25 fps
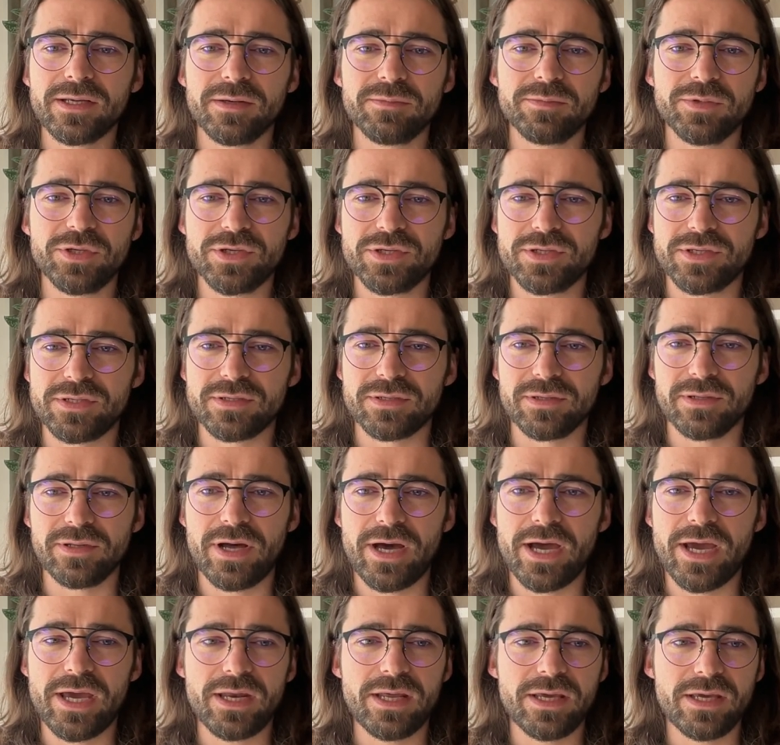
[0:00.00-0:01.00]
I'm just
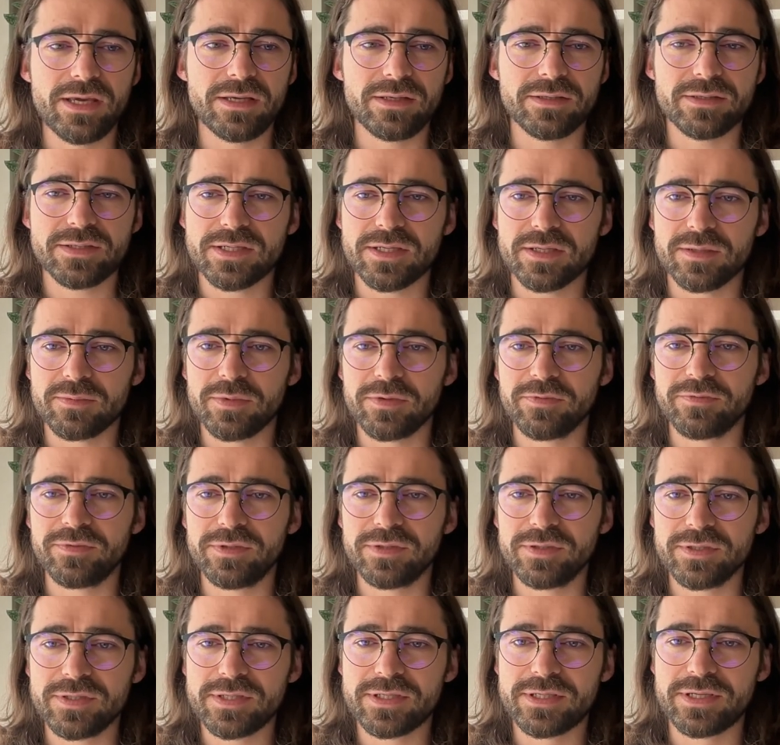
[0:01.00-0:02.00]
aligning some of this